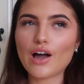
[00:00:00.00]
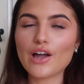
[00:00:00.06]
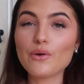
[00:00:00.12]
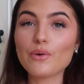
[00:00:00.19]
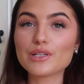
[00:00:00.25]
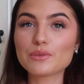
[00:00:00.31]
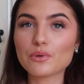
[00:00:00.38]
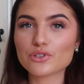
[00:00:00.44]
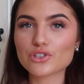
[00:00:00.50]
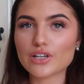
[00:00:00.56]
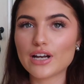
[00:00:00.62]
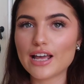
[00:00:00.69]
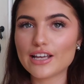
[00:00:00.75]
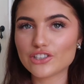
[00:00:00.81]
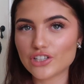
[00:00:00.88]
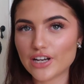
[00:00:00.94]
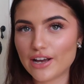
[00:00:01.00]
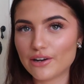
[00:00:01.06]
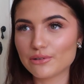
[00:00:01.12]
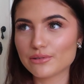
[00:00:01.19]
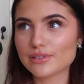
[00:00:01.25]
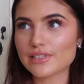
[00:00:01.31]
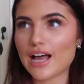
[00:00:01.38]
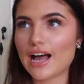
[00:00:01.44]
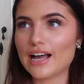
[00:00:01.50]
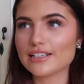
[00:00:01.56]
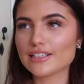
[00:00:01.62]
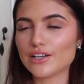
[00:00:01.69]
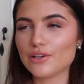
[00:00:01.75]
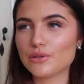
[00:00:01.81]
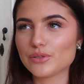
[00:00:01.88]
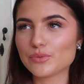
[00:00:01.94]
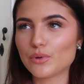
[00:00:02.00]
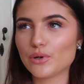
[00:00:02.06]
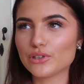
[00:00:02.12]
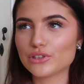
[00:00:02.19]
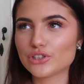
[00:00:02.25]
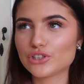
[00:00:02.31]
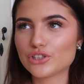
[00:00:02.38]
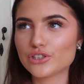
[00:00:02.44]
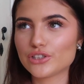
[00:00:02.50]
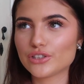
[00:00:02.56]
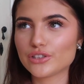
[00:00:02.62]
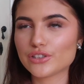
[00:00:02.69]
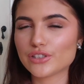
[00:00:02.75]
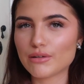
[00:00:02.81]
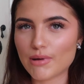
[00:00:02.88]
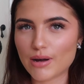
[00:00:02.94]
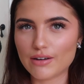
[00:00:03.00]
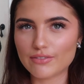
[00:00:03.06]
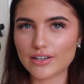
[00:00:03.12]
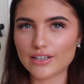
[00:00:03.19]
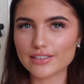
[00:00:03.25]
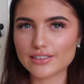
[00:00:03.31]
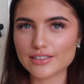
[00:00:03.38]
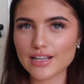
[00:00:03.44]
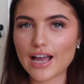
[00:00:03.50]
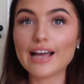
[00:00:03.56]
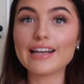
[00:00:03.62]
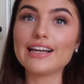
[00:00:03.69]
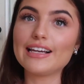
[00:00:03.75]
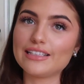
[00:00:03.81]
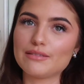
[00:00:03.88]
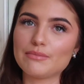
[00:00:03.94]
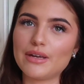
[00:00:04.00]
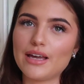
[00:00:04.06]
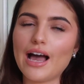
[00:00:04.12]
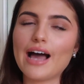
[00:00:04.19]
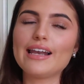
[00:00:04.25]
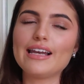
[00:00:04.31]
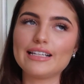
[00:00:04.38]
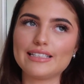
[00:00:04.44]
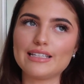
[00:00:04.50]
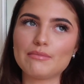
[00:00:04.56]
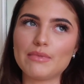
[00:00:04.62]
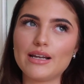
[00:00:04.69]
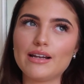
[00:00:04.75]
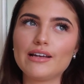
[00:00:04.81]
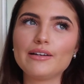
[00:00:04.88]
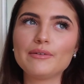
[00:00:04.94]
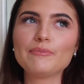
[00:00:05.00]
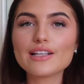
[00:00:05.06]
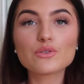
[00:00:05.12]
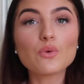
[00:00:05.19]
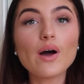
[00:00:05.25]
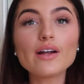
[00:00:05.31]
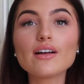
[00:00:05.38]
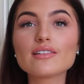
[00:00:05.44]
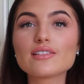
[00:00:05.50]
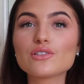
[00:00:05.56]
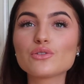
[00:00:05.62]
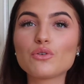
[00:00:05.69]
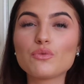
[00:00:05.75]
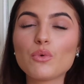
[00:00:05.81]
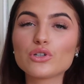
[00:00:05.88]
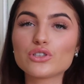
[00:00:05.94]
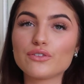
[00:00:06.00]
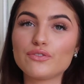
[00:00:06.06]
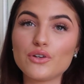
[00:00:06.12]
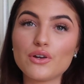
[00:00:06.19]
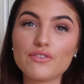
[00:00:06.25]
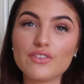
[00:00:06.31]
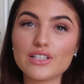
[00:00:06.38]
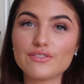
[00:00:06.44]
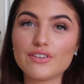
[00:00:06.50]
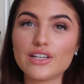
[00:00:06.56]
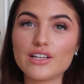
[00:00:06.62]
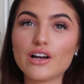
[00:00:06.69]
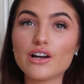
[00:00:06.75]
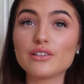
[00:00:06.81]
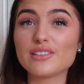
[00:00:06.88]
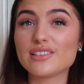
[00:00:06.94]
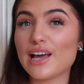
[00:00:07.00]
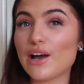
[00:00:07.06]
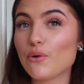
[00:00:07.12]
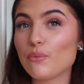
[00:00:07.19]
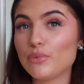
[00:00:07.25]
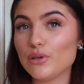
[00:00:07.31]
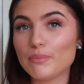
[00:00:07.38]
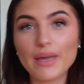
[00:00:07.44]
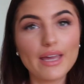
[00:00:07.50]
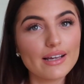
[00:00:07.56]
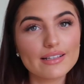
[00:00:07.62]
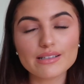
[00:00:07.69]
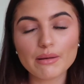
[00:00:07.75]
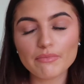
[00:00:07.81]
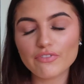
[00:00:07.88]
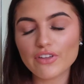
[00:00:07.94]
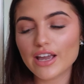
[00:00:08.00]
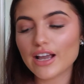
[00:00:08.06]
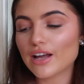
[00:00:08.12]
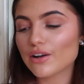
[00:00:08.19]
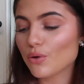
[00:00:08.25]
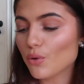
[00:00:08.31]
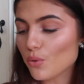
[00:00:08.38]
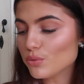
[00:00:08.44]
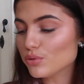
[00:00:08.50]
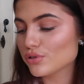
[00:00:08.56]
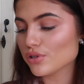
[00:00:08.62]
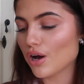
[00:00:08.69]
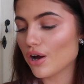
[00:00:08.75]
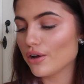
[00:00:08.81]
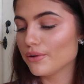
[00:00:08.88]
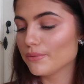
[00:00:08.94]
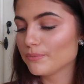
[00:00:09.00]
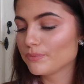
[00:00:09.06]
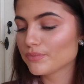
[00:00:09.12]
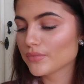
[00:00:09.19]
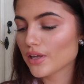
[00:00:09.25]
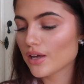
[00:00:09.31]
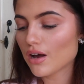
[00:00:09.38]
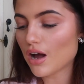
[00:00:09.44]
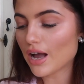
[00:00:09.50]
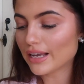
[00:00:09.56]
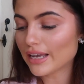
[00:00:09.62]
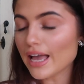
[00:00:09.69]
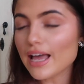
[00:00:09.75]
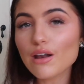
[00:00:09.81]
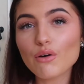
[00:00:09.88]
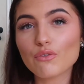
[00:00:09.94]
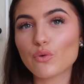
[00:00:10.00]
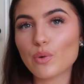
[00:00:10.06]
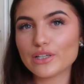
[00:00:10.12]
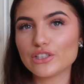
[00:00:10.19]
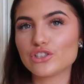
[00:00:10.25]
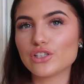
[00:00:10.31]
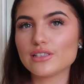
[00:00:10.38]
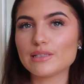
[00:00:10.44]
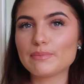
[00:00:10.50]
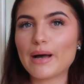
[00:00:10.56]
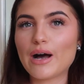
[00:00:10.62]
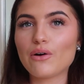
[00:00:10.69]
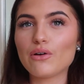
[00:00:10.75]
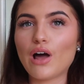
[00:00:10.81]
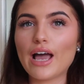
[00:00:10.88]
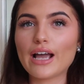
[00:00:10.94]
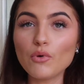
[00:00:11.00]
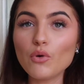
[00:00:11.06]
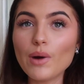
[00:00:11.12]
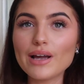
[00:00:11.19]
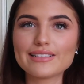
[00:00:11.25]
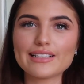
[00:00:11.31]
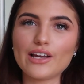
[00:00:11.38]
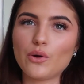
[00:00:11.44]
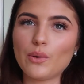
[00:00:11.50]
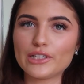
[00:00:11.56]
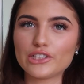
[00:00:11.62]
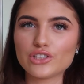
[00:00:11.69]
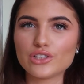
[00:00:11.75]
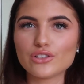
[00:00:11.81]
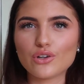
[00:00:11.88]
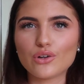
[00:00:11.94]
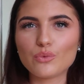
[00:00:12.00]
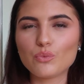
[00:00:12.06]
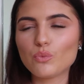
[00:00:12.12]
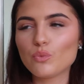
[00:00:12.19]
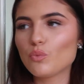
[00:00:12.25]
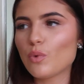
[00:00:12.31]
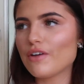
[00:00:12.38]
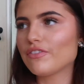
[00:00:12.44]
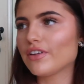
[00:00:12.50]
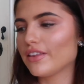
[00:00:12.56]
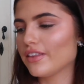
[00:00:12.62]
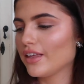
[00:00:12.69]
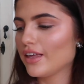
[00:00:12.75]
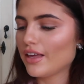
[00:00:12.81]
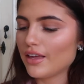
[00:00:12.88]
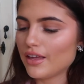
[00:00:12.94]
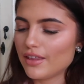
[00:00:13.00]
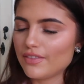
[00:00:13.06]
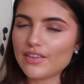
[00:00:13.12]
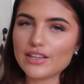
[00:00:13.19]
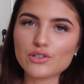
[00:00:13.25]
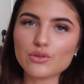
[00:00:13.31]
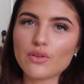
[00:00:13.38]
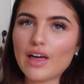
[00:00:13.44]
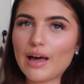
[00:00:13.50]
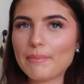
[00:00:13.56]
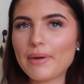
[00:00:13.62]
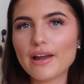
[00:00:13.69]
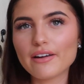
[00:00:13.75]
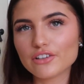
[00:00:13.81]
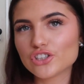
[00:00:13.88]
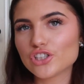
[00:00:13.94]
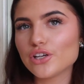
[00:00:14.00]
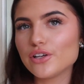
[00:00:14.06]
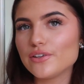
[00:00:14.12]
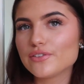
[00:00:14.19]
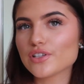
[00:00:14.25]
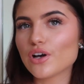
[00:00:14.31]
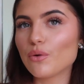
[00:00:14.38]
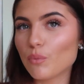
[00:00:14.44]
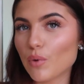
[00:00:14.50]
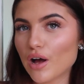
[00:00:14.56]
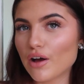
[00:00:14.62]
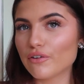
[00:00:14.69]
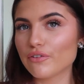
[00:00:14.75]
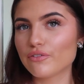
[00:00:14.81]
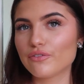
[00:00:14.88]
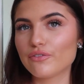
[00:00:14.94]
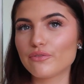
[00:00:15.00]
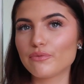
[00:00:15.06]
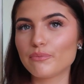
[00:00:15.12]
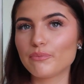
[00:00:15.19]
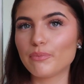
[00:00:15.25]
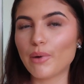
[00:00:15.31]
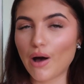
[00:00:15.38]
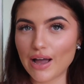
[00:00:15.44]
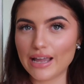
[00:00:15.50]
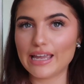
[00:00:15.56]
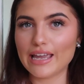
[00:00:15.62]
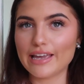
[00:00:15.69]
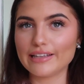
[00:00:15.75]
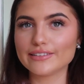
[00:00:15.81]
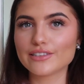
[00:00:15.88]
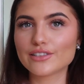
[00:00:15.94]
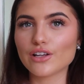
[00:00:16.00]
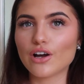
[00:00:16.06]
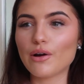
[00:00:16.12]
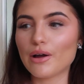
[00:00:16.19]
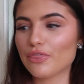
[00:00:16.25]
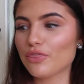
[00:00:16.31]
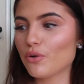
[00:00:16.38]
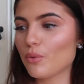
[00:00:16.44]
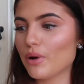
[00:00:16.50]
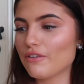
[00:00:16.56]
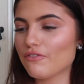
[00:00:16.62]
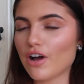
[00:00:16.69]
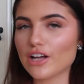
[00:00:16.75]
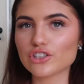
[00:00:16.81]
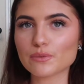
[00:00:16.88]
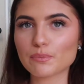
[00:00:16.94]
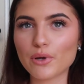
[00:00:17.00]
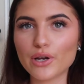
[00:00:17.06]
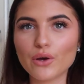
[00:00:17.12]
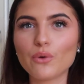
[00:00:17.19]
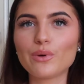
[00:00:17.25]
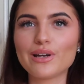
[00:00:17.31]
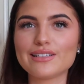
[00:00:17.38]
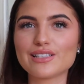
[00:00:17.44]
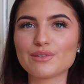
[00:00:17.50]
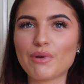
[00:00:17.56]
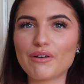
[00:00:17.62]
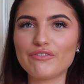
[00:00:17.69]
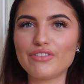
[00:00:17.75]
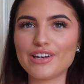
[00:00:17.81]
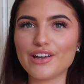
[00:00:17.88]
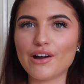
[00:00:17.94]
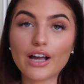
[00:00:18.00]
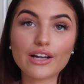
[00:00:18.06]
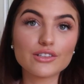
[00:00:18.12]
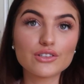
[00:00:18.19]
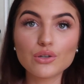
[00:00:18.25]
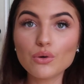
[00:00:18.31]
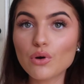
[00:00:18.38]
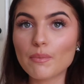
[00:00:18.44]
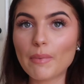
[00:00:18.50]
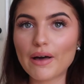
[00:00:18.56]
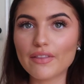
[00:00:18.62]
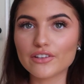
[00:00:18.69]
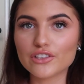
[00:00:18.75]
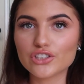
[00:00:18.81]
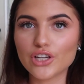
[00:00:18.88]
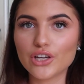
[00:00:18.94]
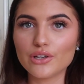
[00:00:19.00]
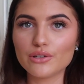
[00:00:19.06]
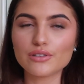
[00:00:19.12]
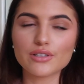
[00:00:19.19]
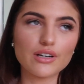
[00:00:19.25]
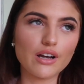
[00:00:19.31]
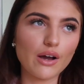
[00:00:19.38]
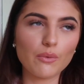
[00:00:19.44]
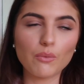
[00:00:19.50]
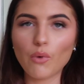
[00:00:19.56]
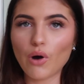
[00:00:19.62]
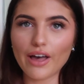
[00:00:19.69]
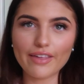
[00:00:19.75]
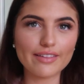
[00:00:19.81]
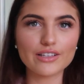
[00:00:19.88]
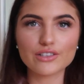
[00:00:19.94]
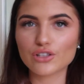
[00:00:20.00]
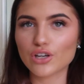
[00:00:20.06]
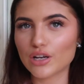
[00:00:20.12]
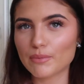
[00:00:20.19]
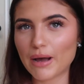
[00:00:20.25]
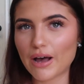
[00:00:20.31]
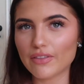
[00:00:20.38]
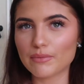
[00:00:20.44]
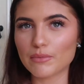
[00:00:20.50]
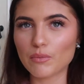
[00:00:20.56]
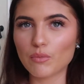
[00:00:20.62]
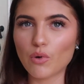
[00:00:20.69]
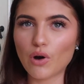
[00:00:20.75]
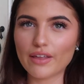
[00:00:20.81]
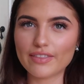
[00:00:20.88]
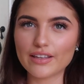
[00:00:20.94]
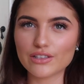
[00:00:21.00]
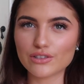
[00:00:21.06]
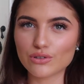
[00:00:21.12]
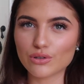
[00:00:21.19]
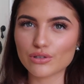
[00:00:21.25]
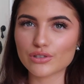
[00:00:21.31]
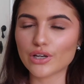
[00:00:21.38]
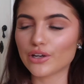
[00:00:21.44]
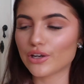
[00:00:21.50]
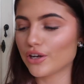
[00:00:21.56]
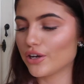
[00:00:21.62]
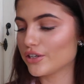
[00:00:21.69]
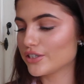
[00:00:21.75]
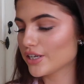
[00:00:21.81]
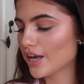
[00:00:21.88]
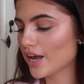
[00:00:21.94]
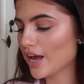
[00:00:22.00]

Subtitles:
I always watch Claire Chanel's and I always watch Tamara's and Lydia Millen. It's quite nice to sort of watch a few of these videos to help you pick something. And also I get a lot of questions about, like, I'm always getting questions on whether this or that pair of shoes are worth buying. So I thought if I just put it all into one video, I can talk about the shoes and like what I think is good about them and what I think is not so good.